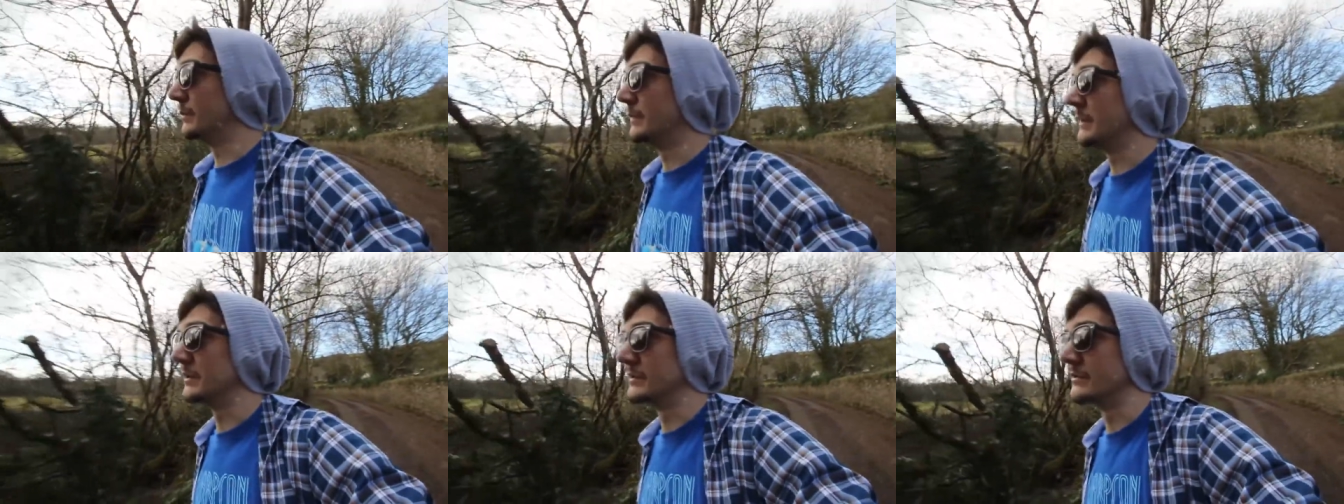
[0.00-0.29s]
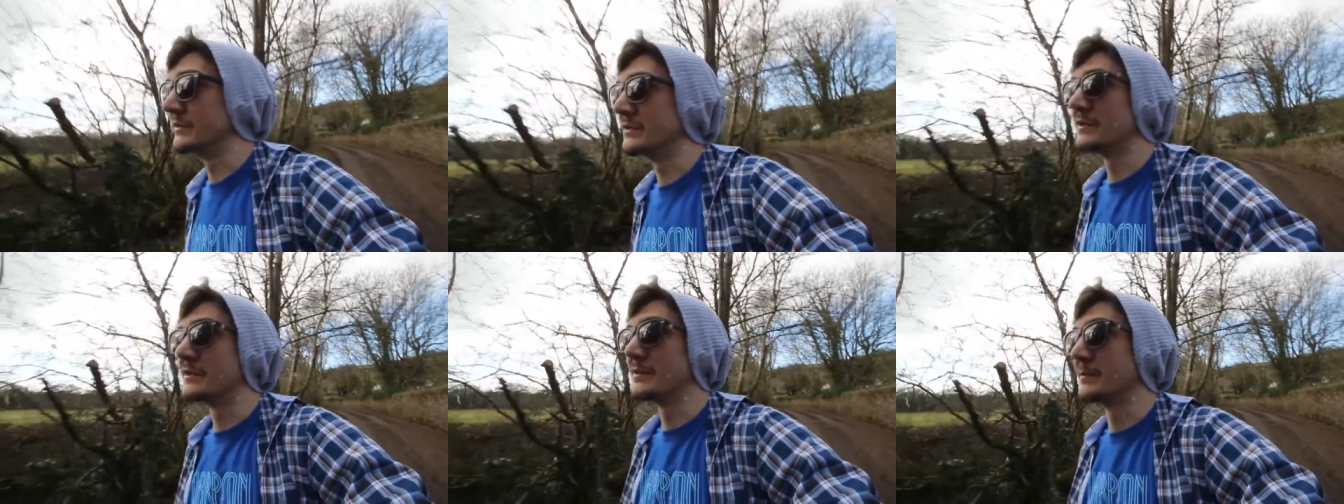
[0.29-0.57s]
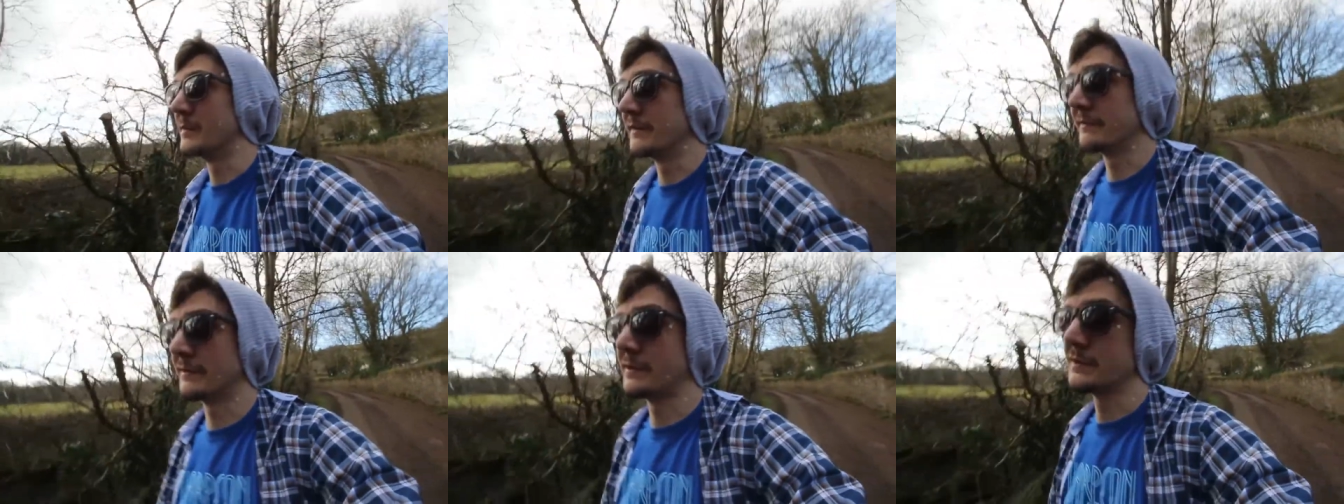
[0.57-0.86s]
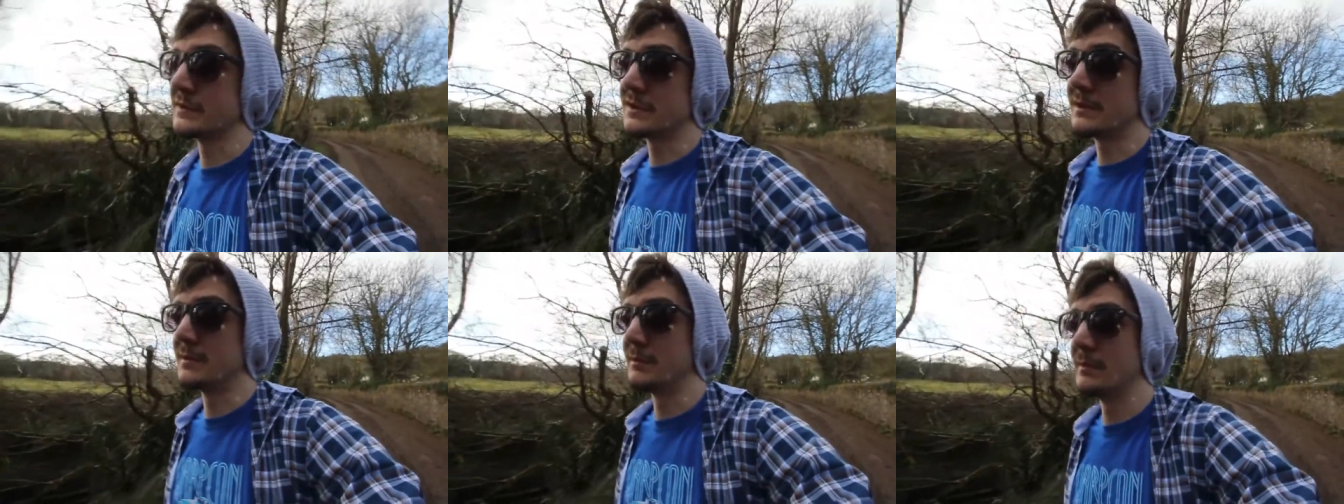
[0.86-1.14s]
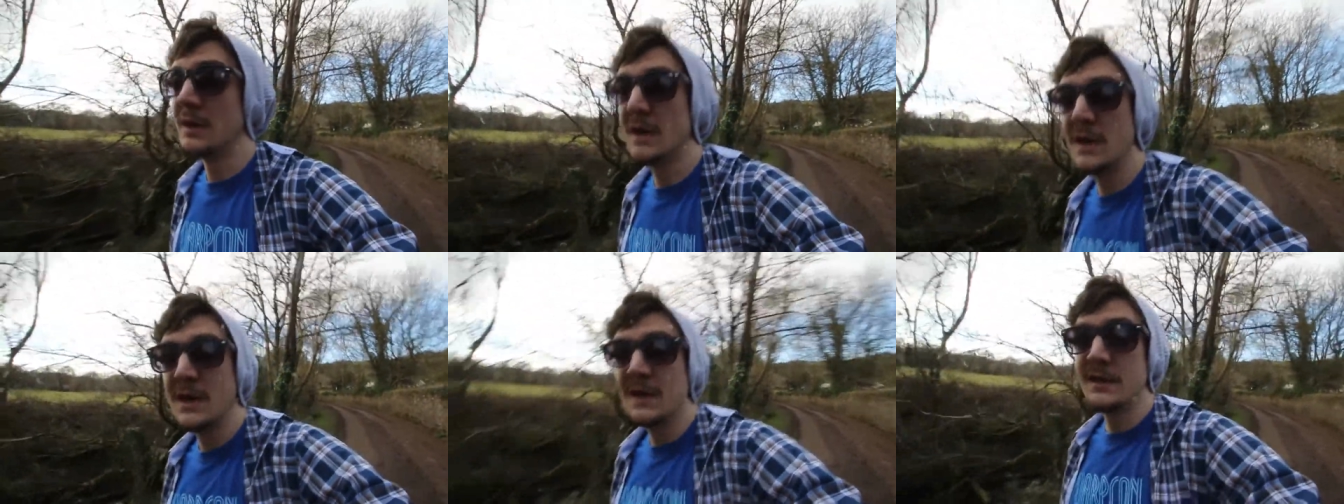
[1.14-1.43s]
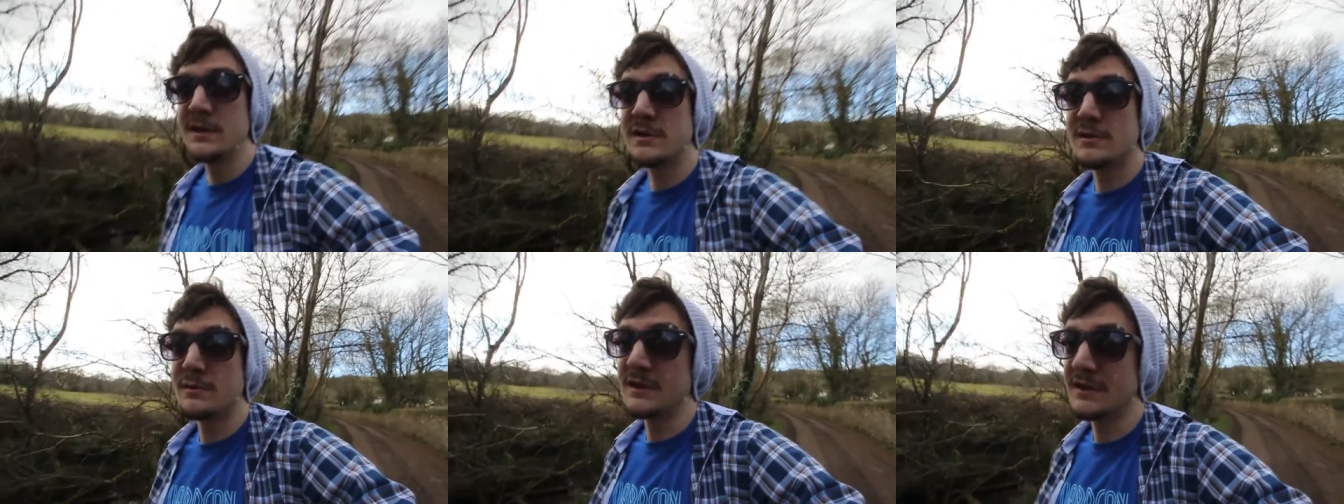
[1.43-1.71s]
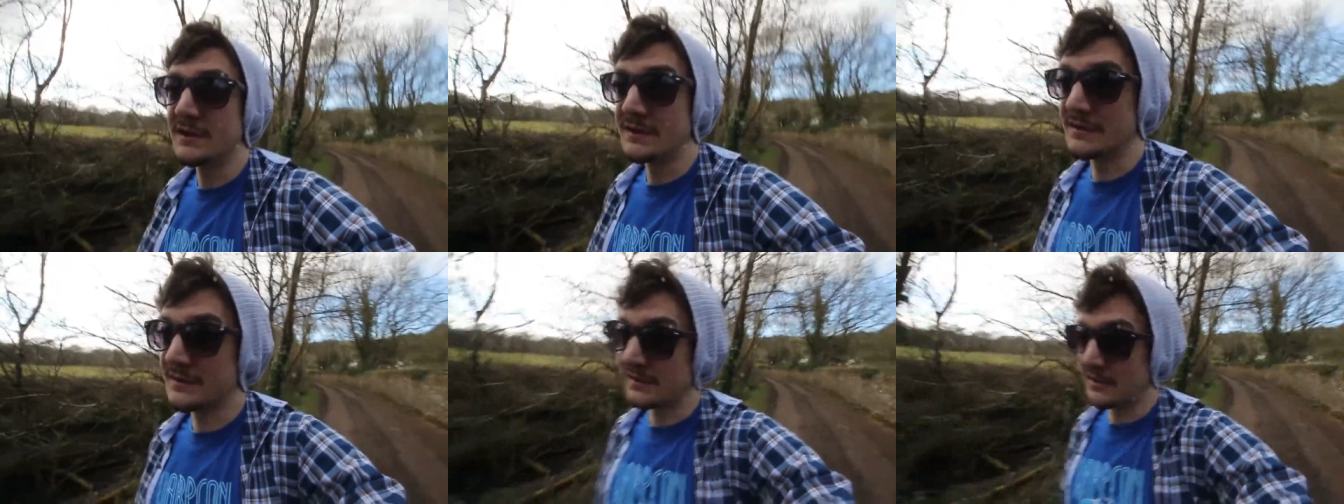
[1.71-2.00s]
because this is my first time
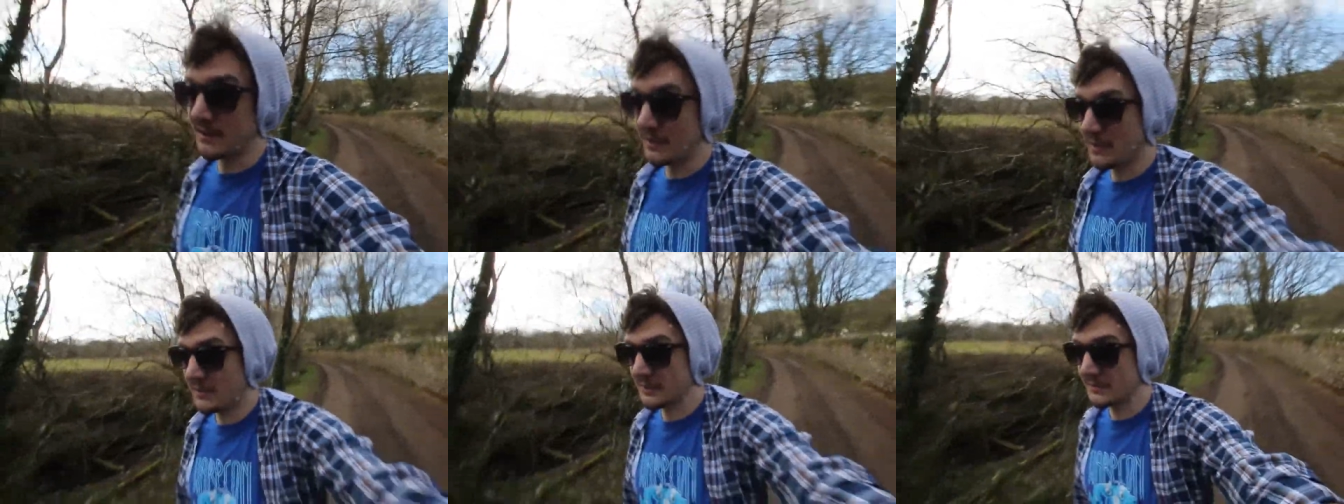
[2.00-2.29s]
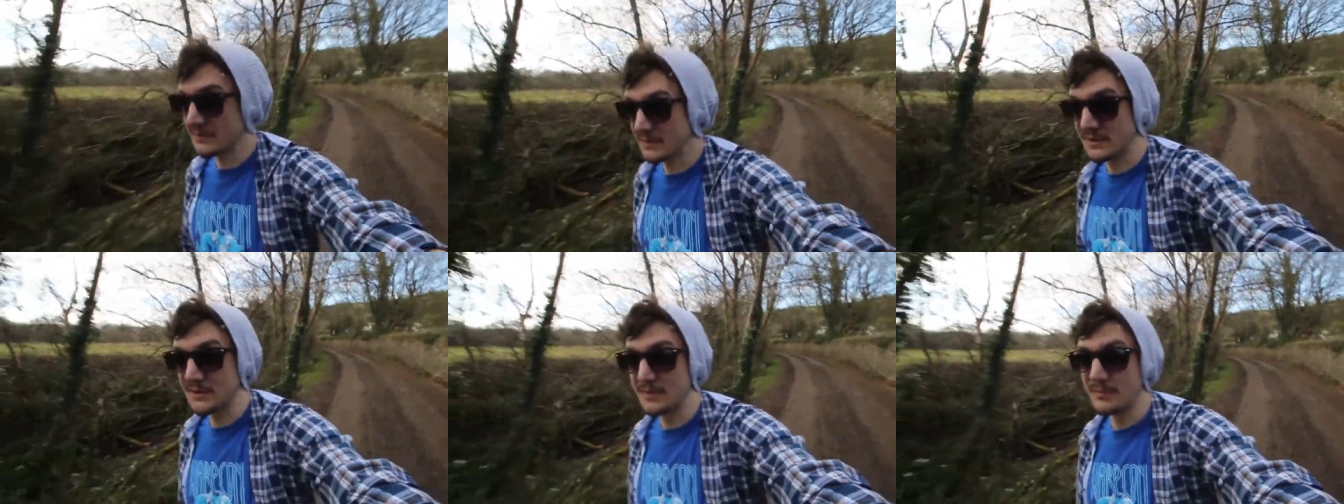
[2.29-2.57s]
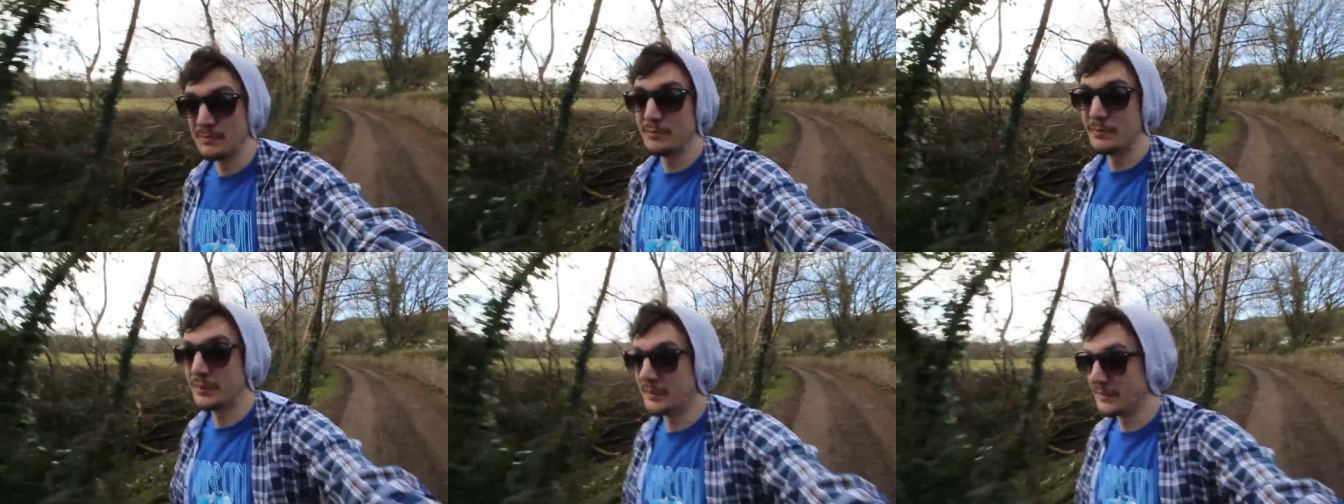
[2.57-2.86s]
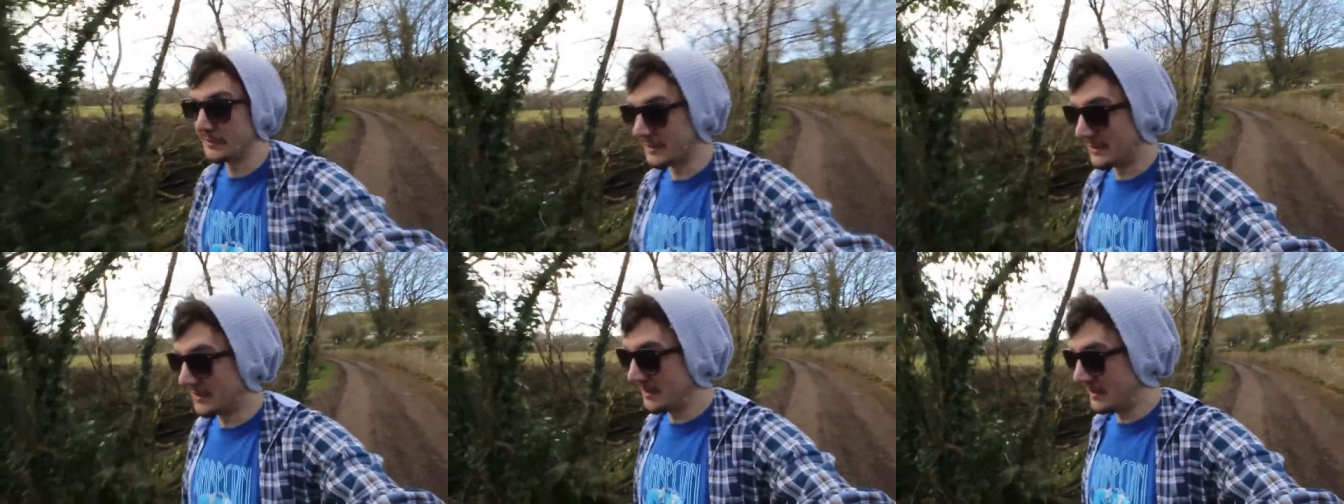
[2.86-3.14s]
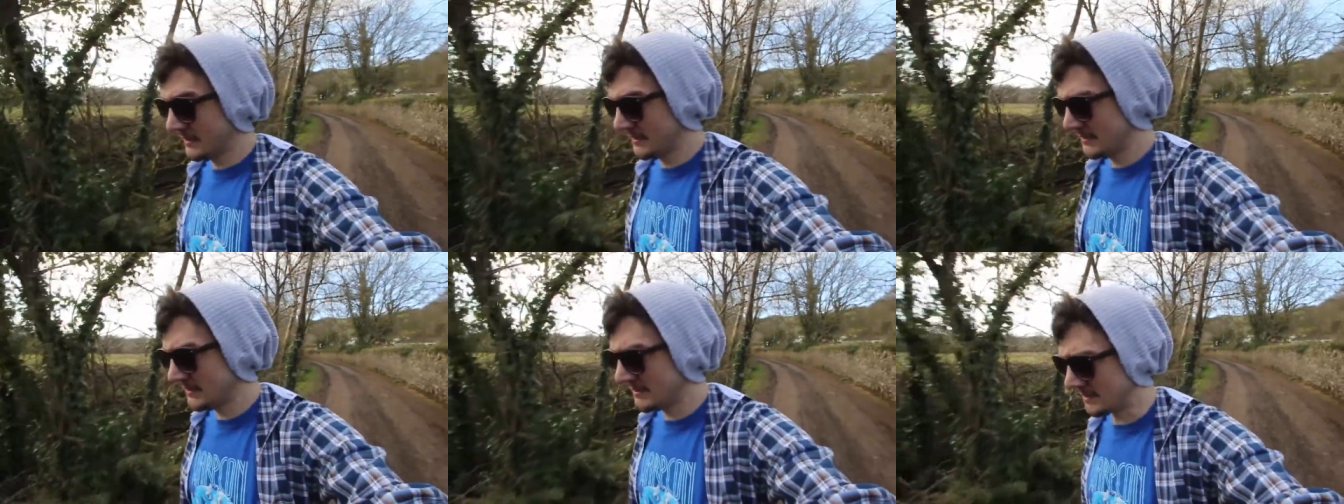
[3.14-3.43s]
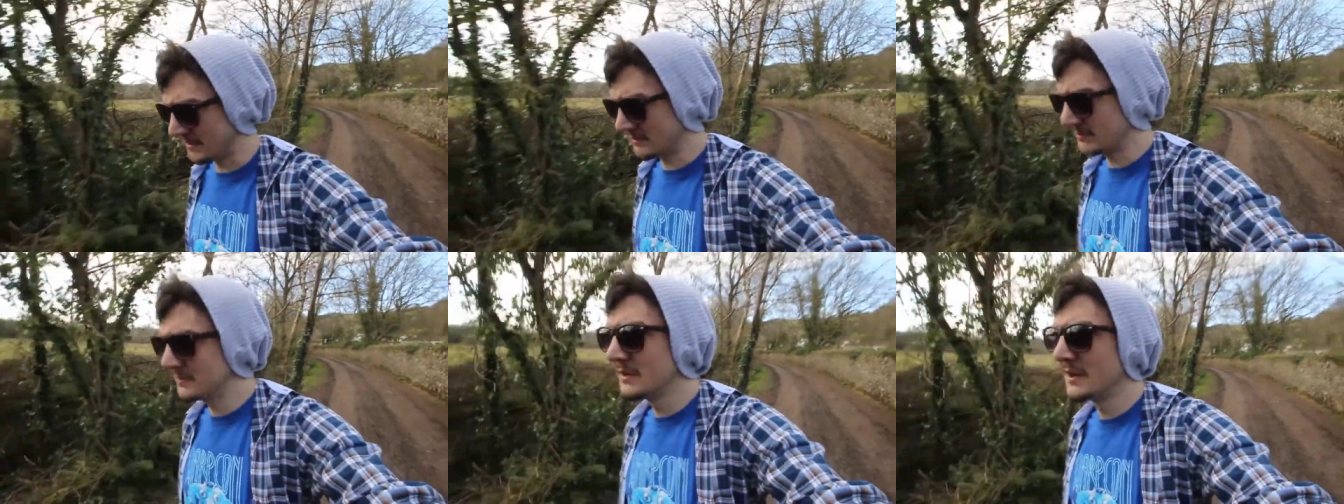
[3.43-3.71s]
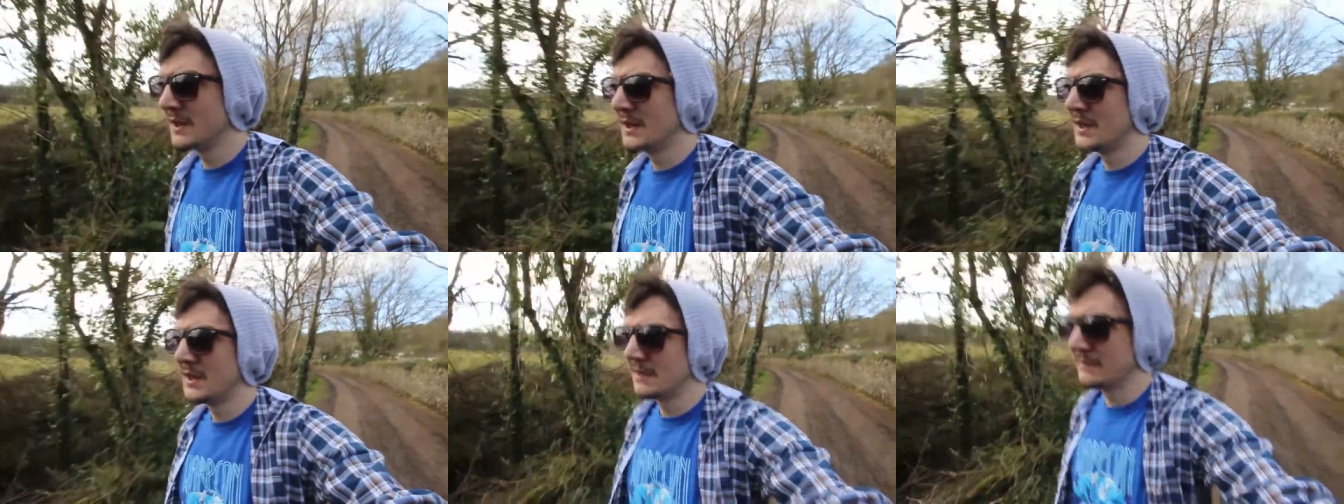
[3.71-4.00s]
doing this in a long time, but you know,
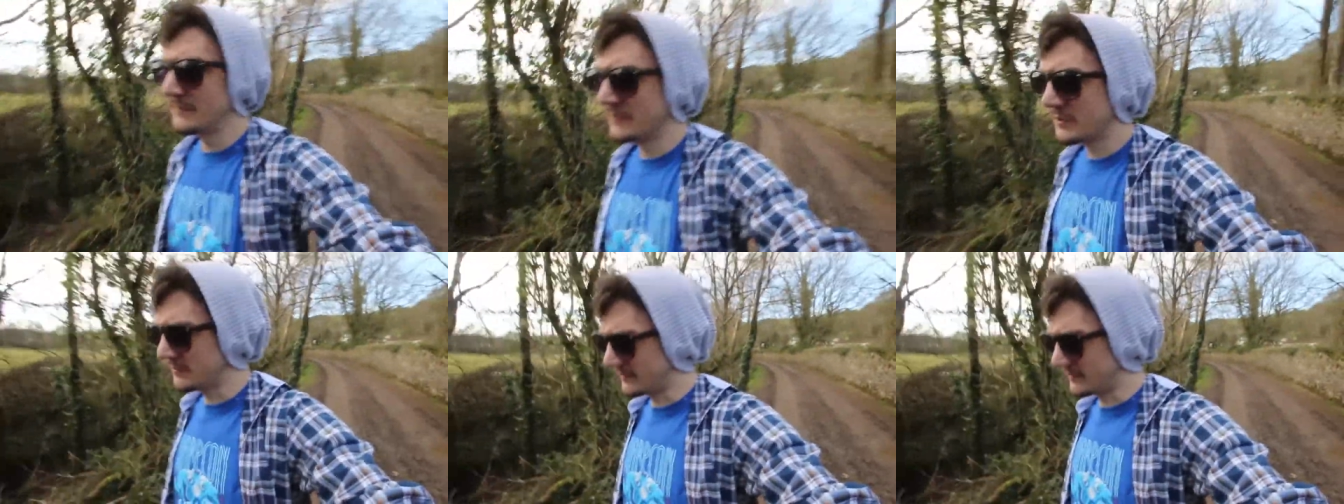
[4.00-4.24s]
if you